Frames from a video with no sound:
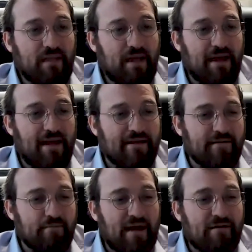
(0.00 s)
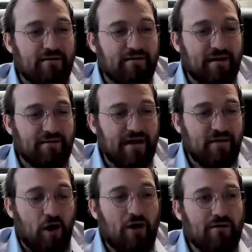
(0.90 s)
And Microsoft
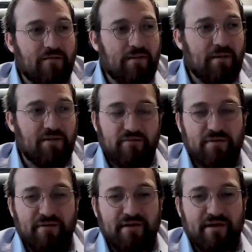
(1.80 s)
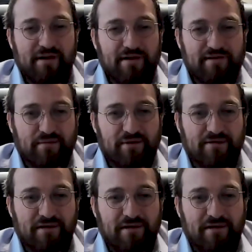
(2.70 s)
had all of them and 3 billion customers.